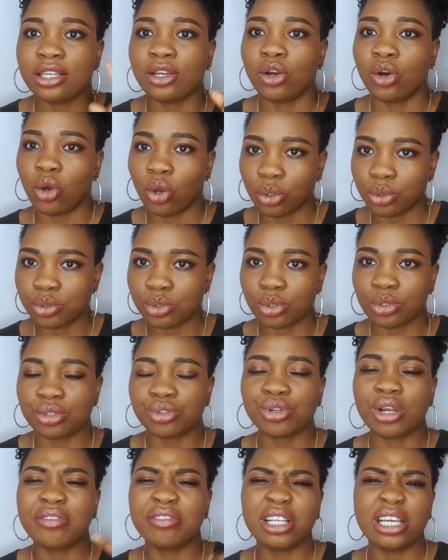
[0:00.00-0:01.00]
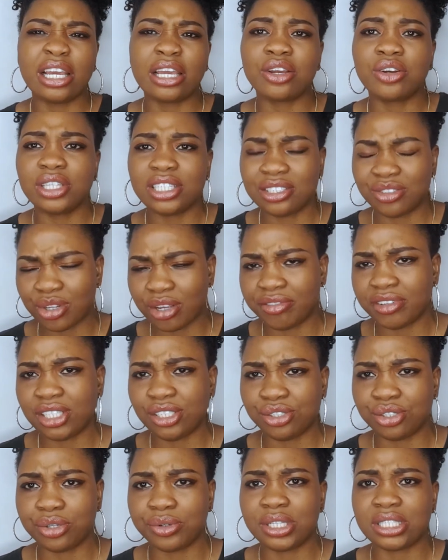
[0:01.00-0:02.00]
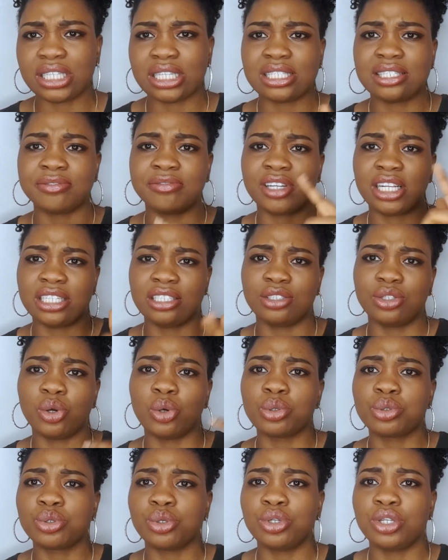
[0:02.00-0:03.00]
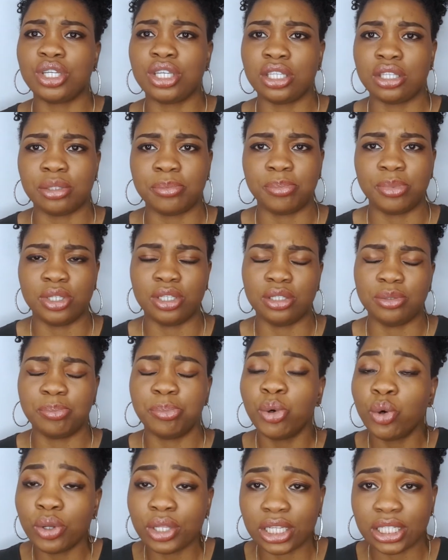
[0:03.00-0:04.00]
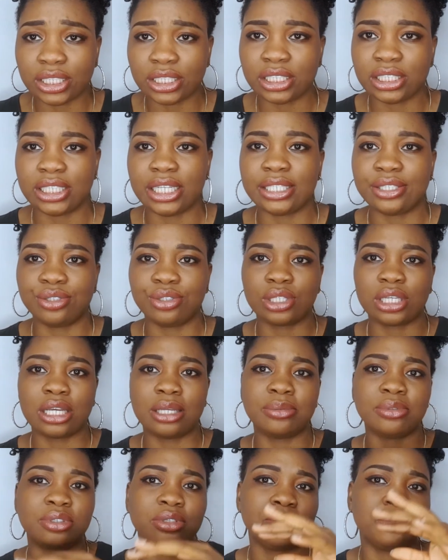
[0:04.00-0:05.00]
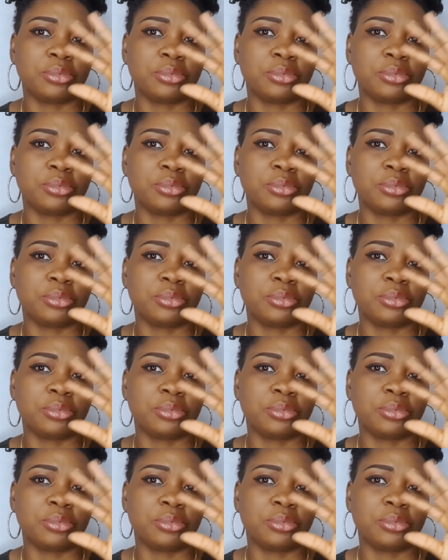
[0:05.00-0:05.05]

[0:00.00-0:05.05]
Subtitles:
Also, I call it travel insurance, that is valid also in Poland, that you can,